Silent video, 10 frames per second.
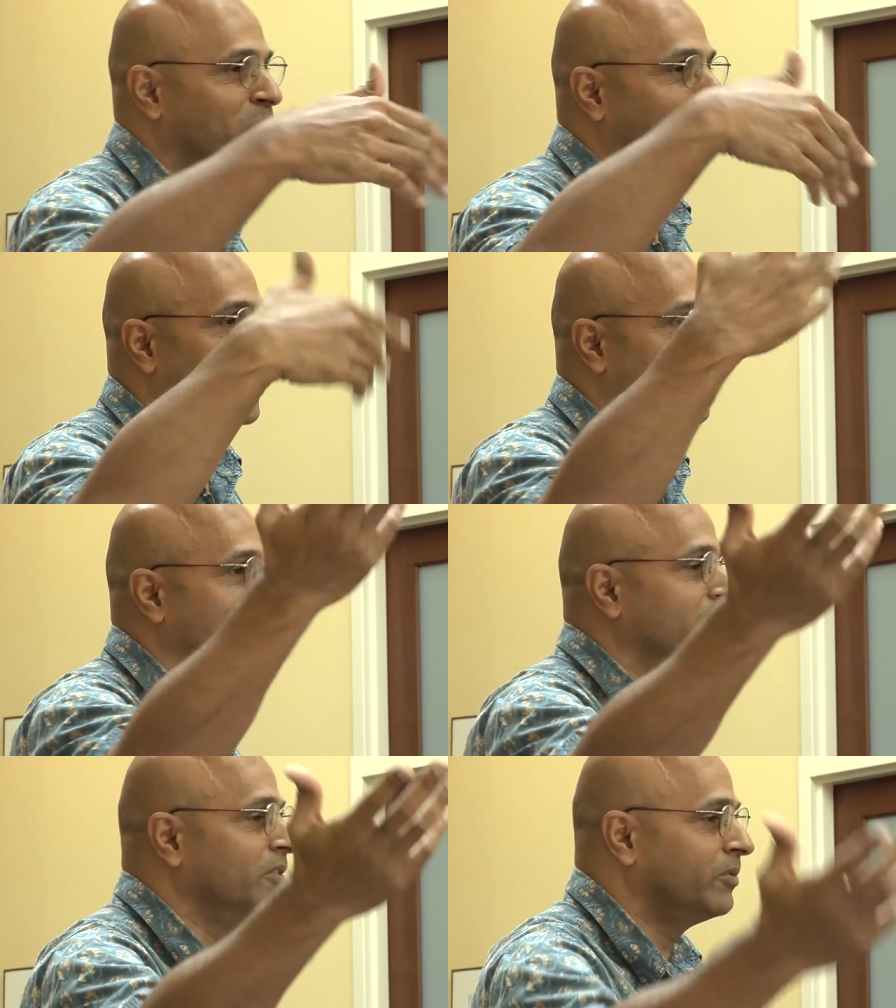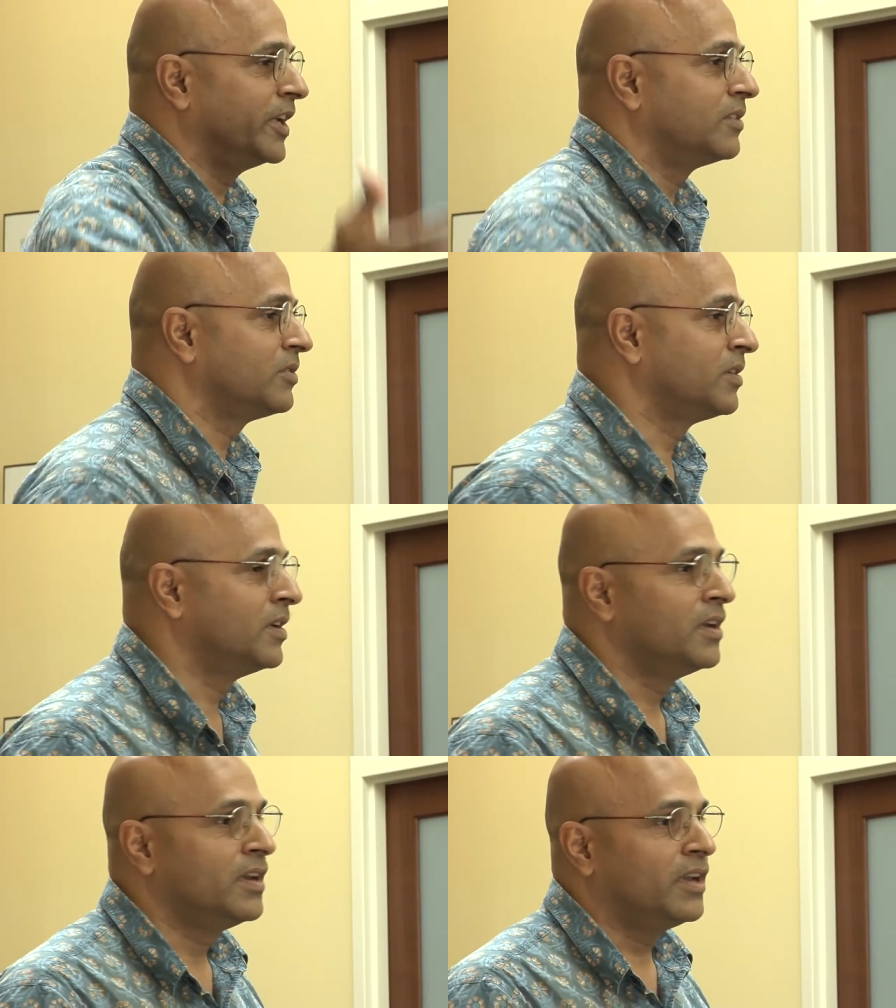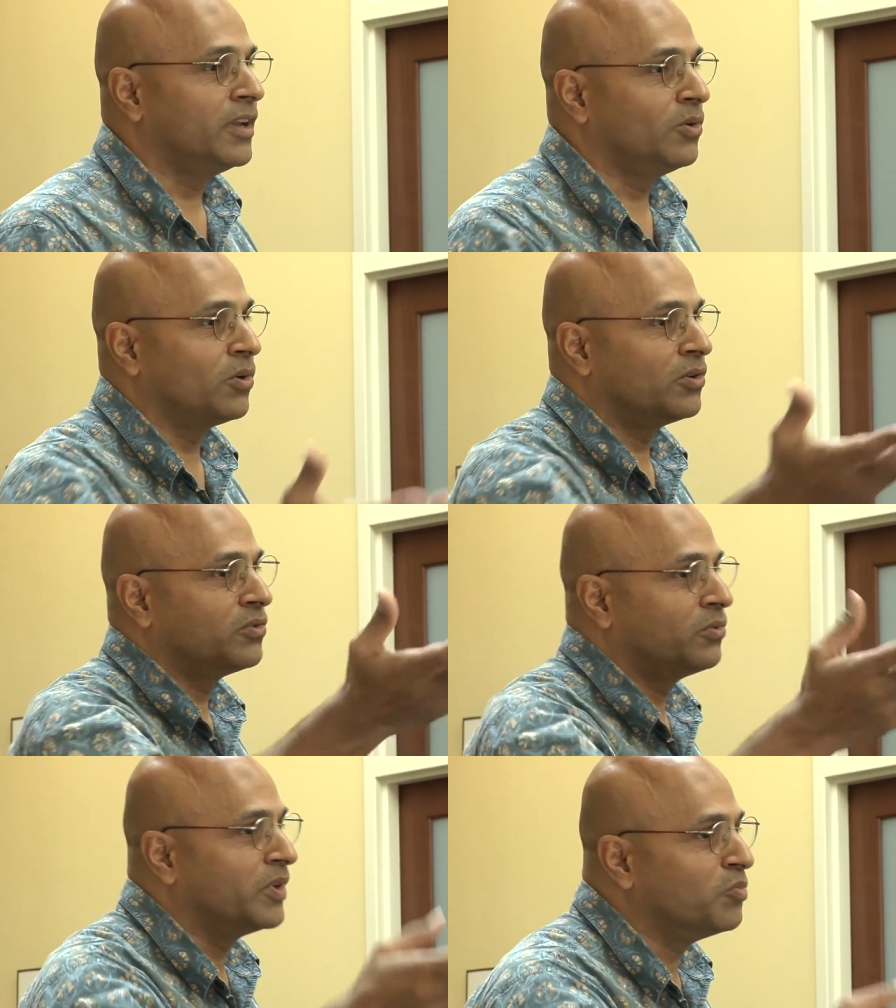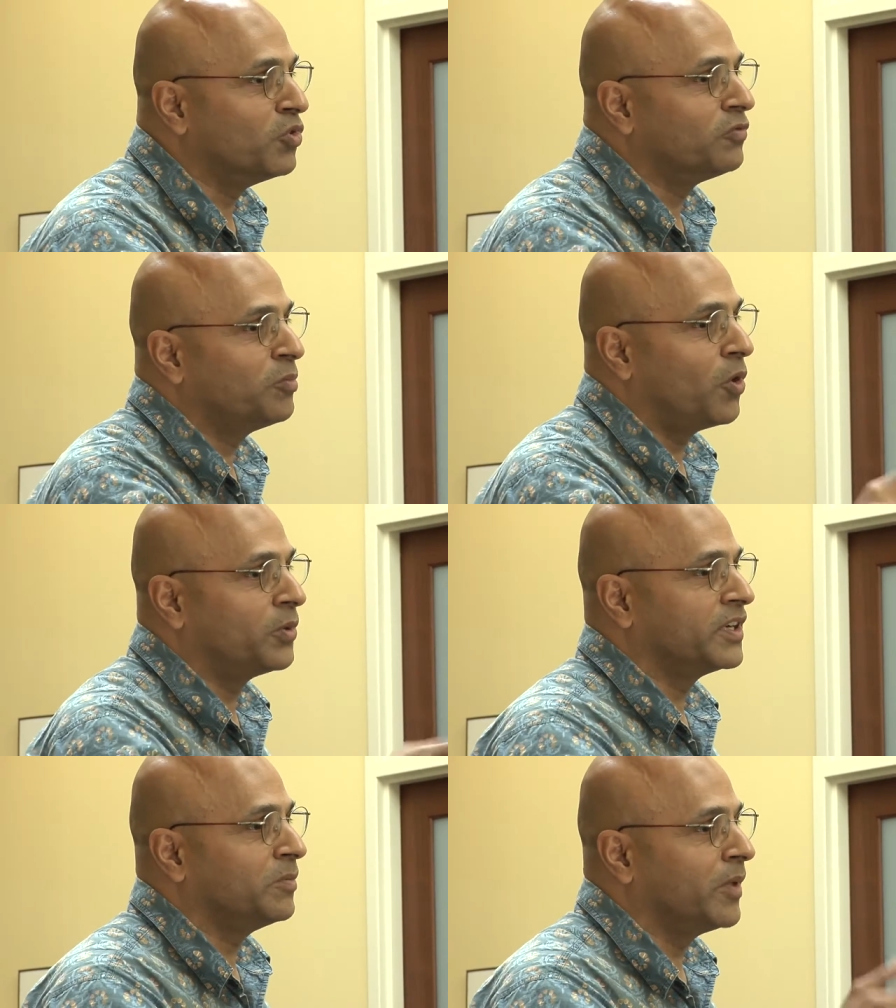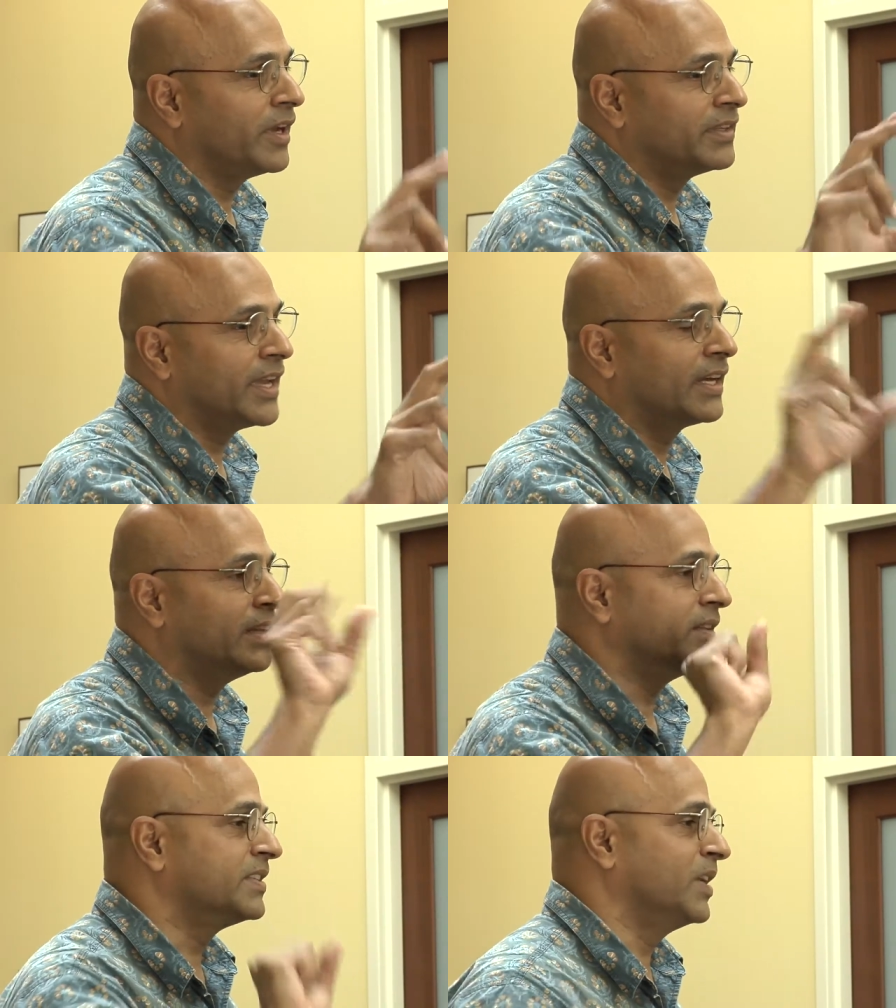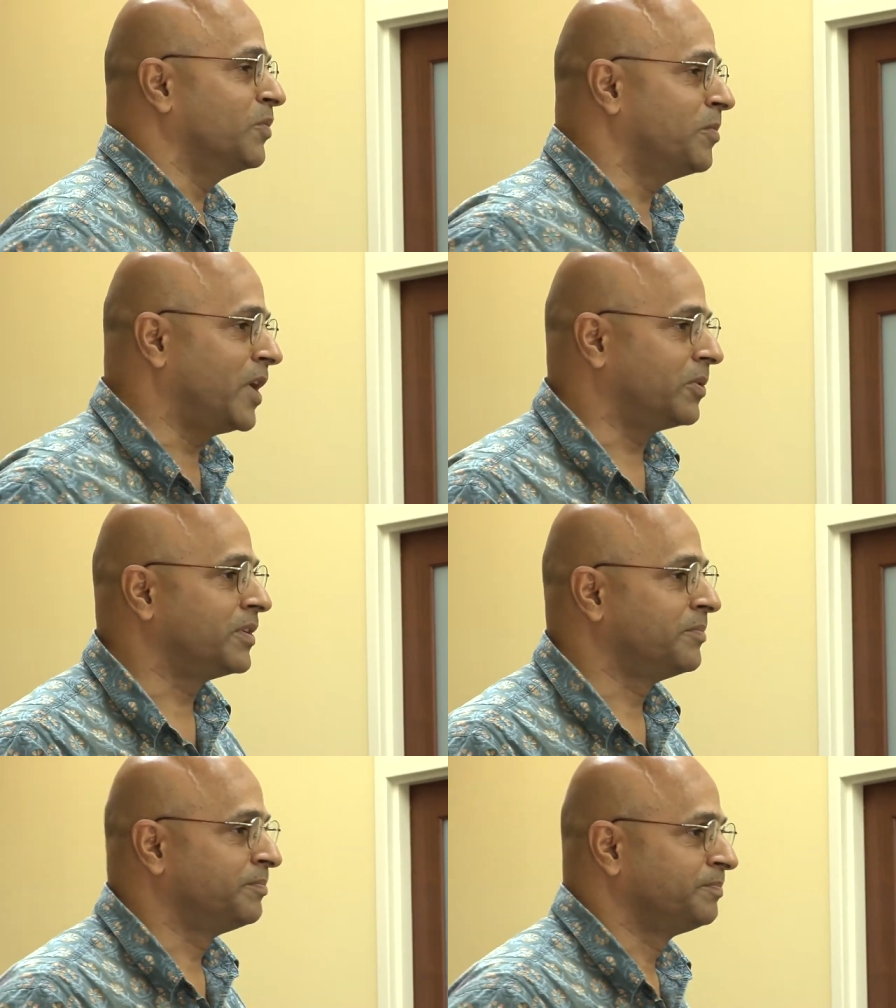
bribing the rich in order to remove poverty by exactly the same amount.